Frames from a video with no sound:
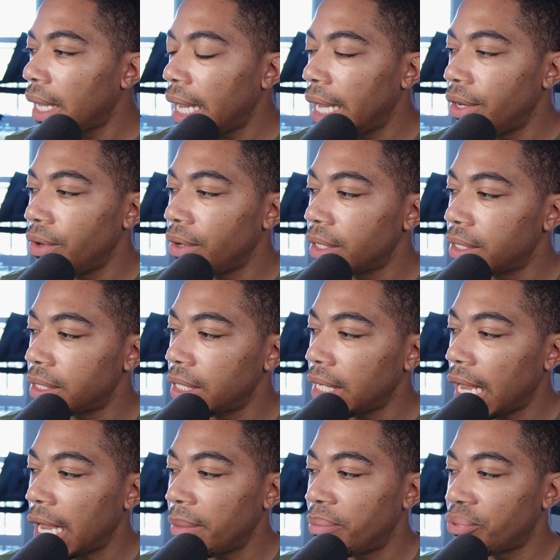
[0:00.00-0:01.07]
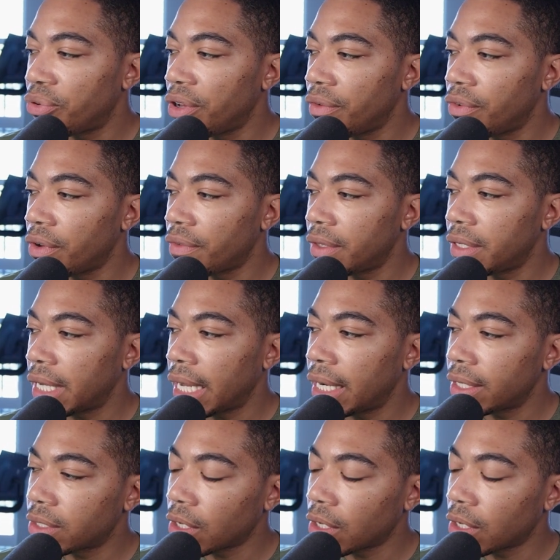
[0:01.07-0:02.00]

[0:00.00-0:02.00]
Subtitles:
And you can see a preview of the data.